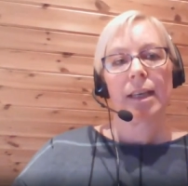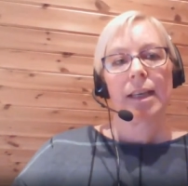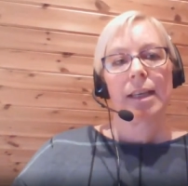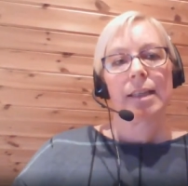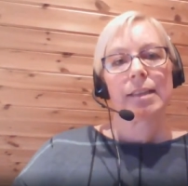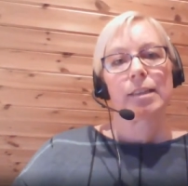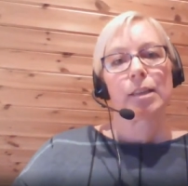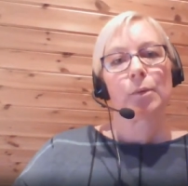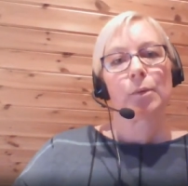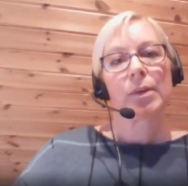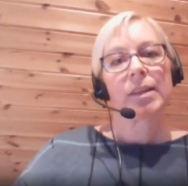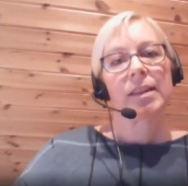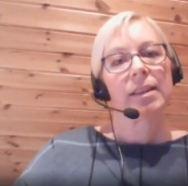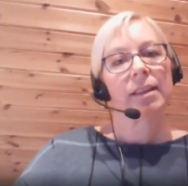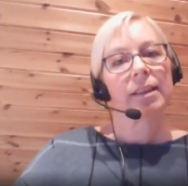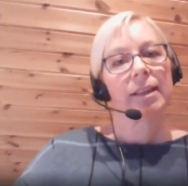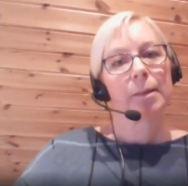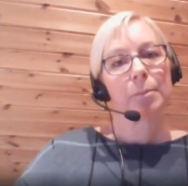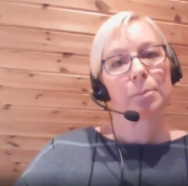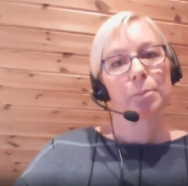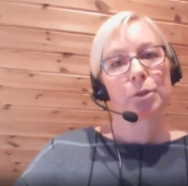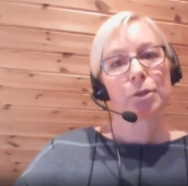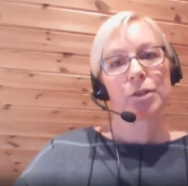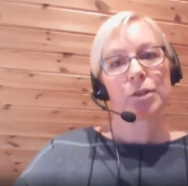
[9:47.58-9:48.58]
So in the
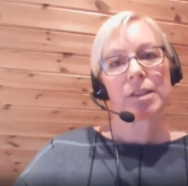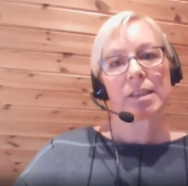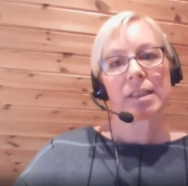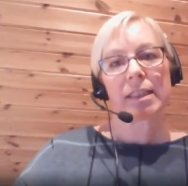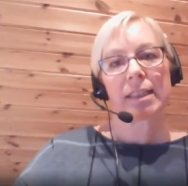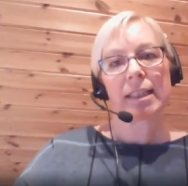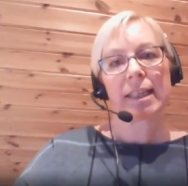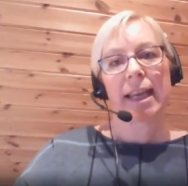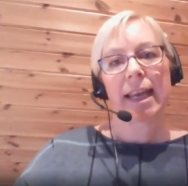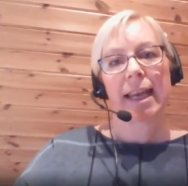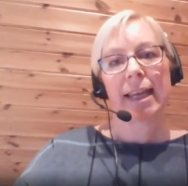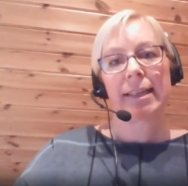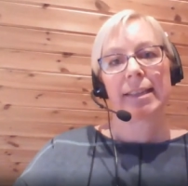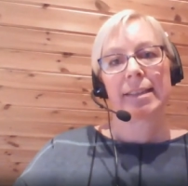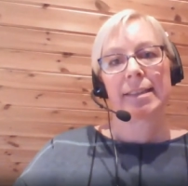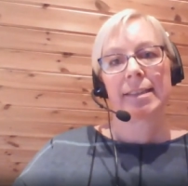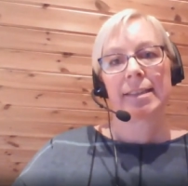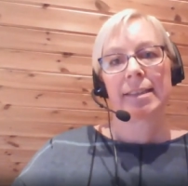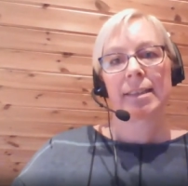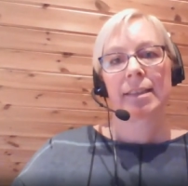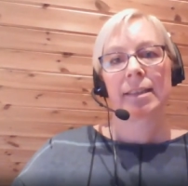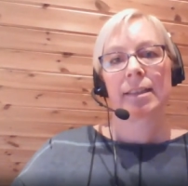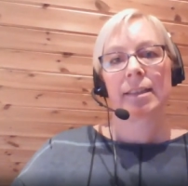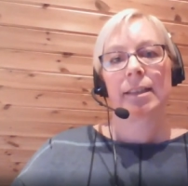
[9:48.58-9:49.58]
Rapunzel
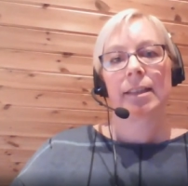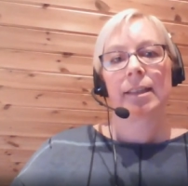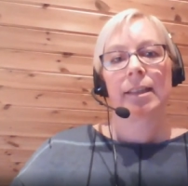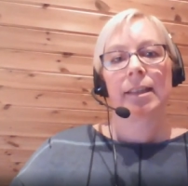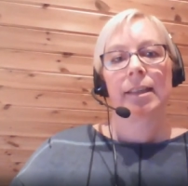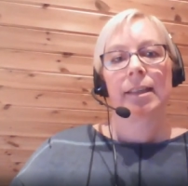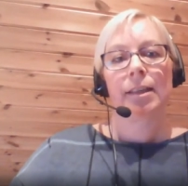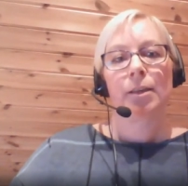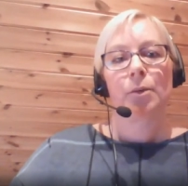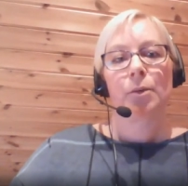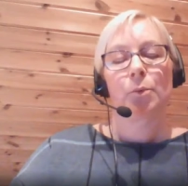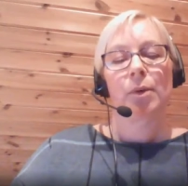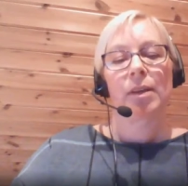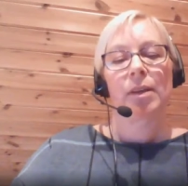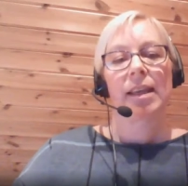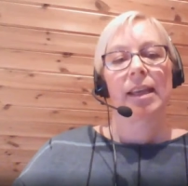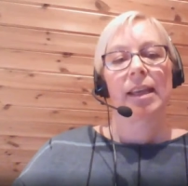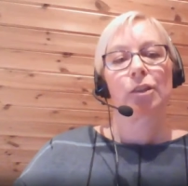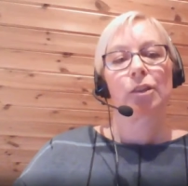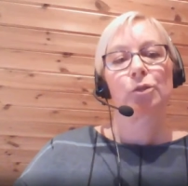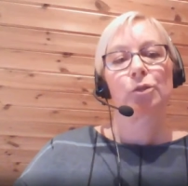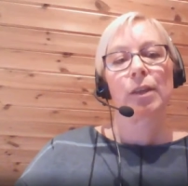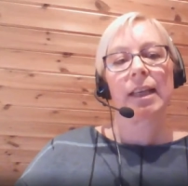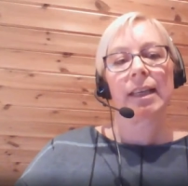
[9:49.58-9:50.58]
case, where they
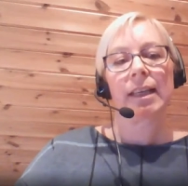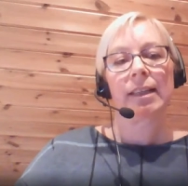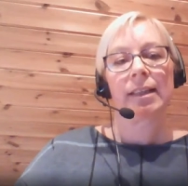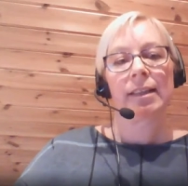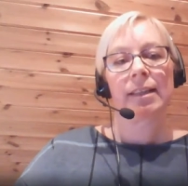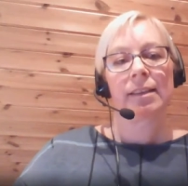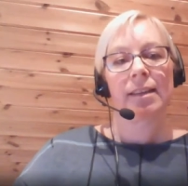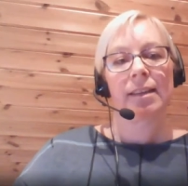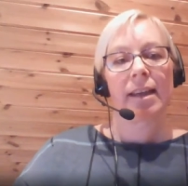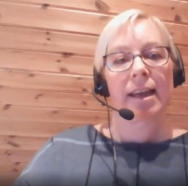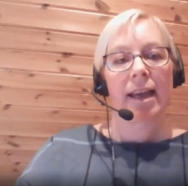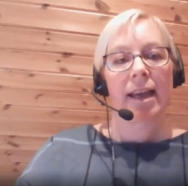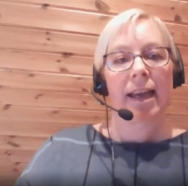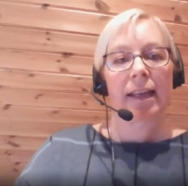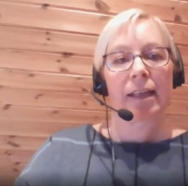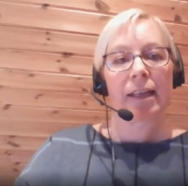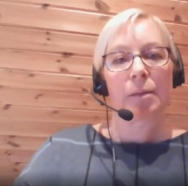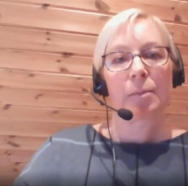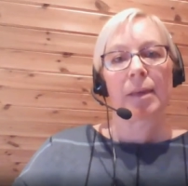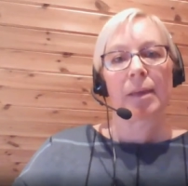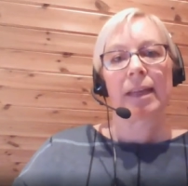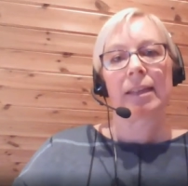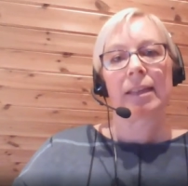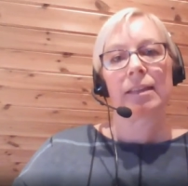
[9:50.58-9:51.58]
created their
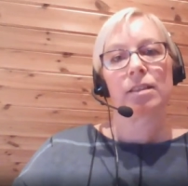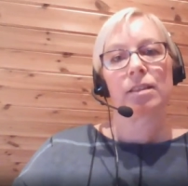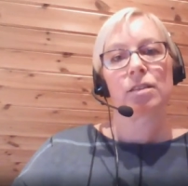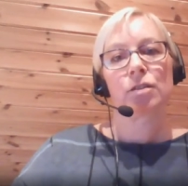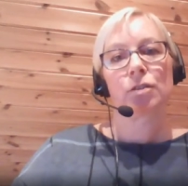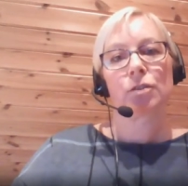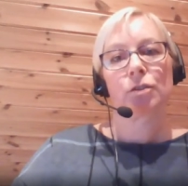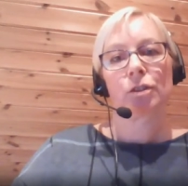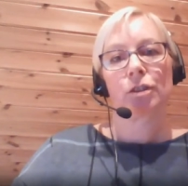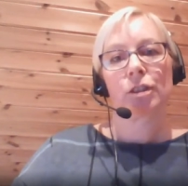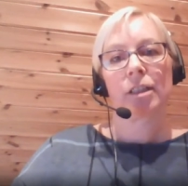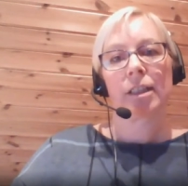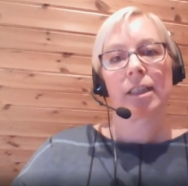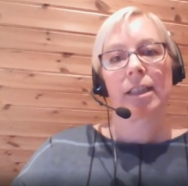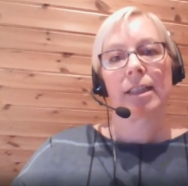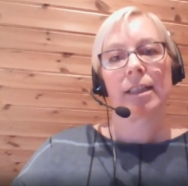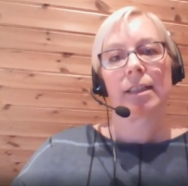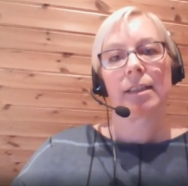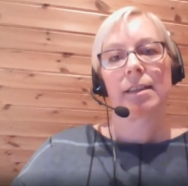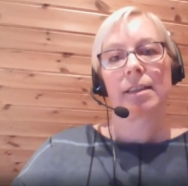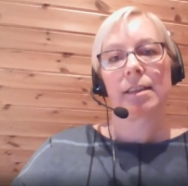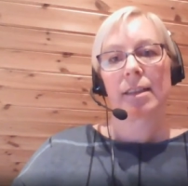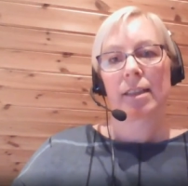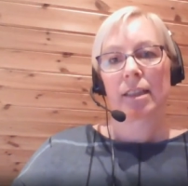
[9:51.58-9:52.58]
animated story,
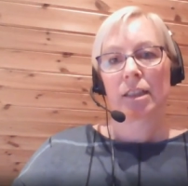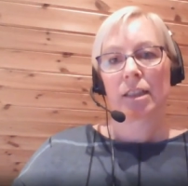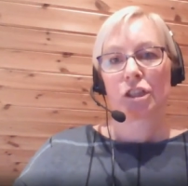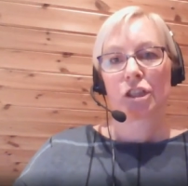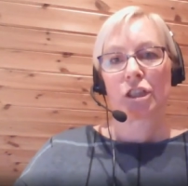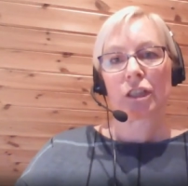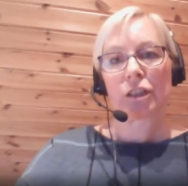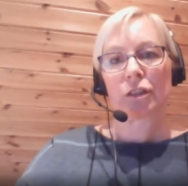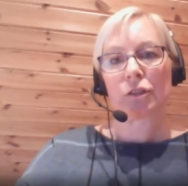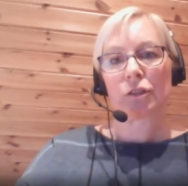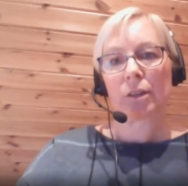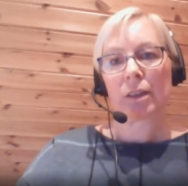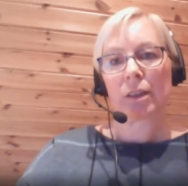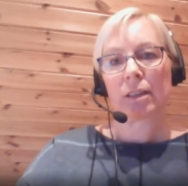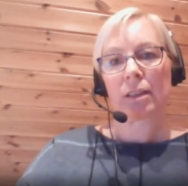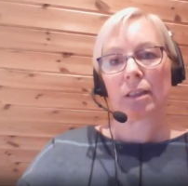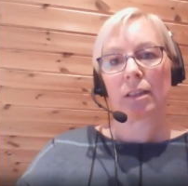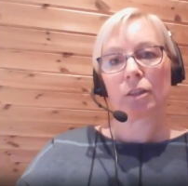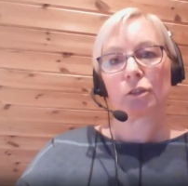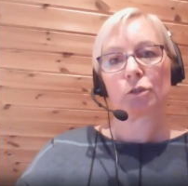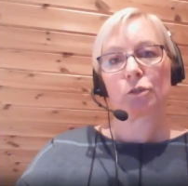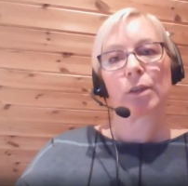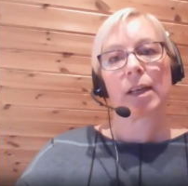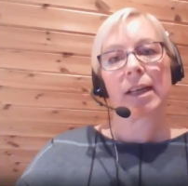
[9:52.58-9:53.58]
the children
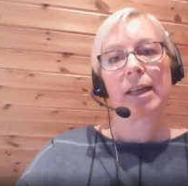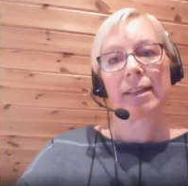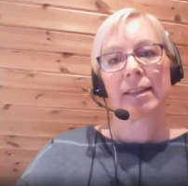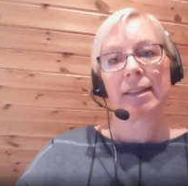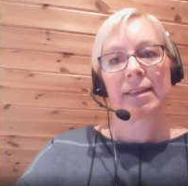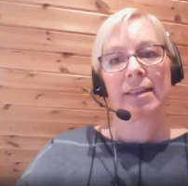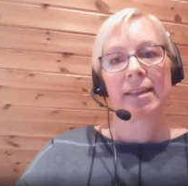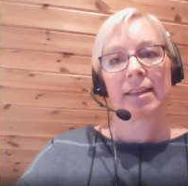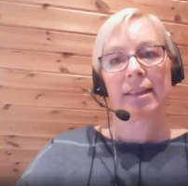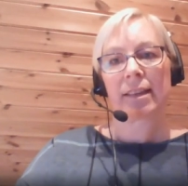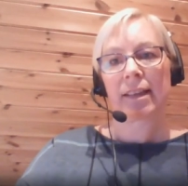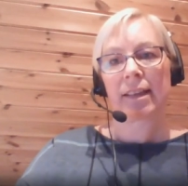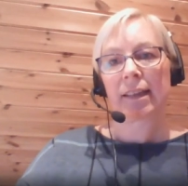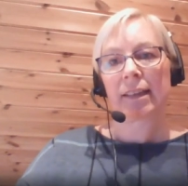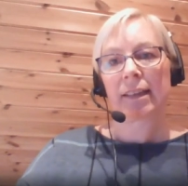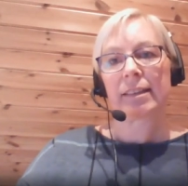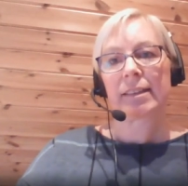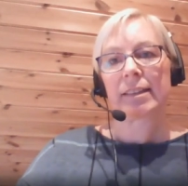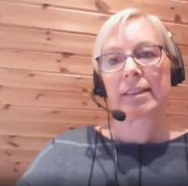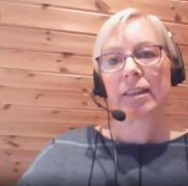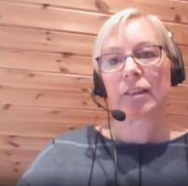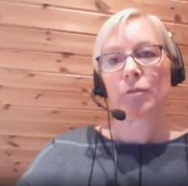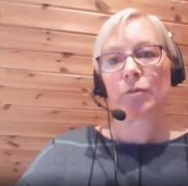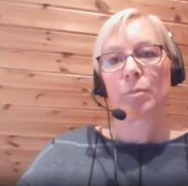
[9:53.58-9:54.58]
created the
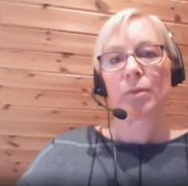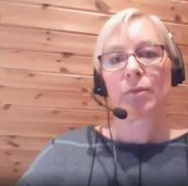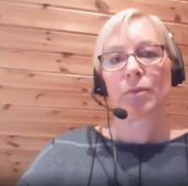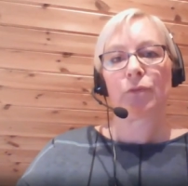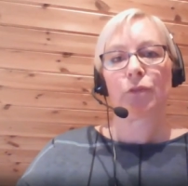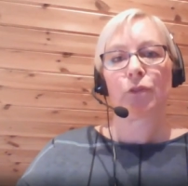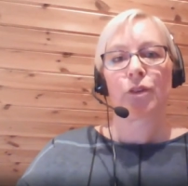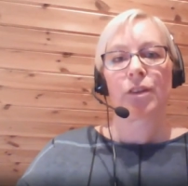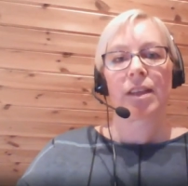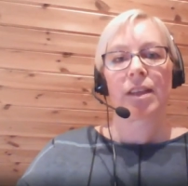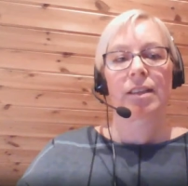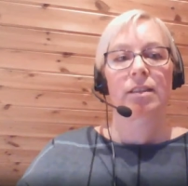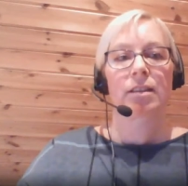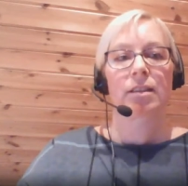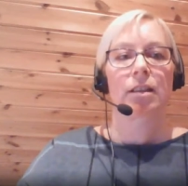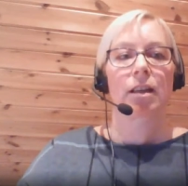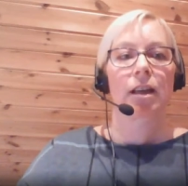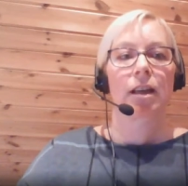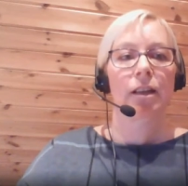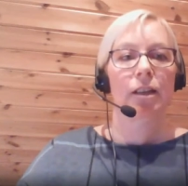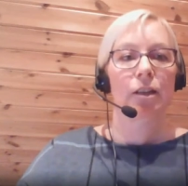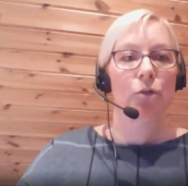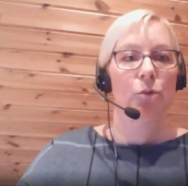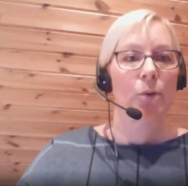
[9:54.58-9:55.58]
narrative before they
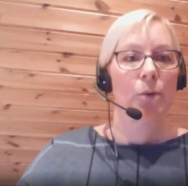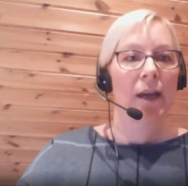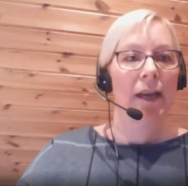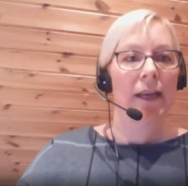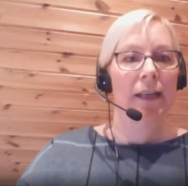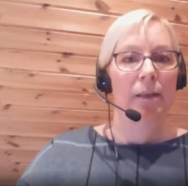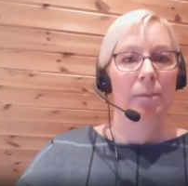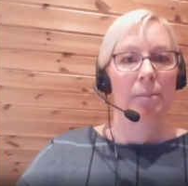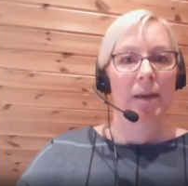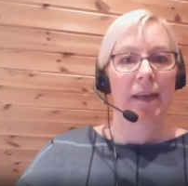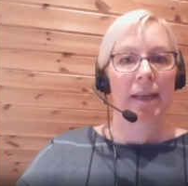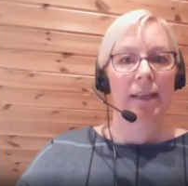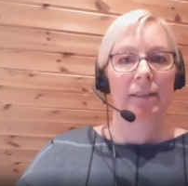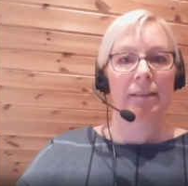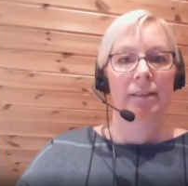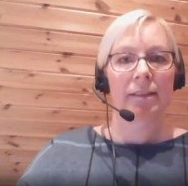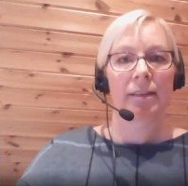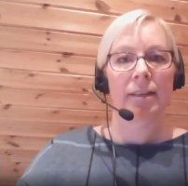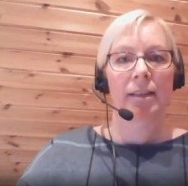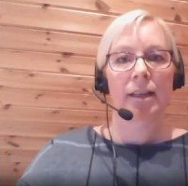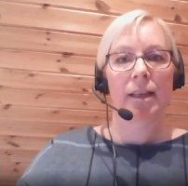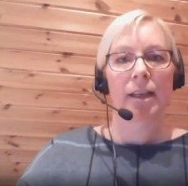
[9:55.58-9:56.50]
started to animate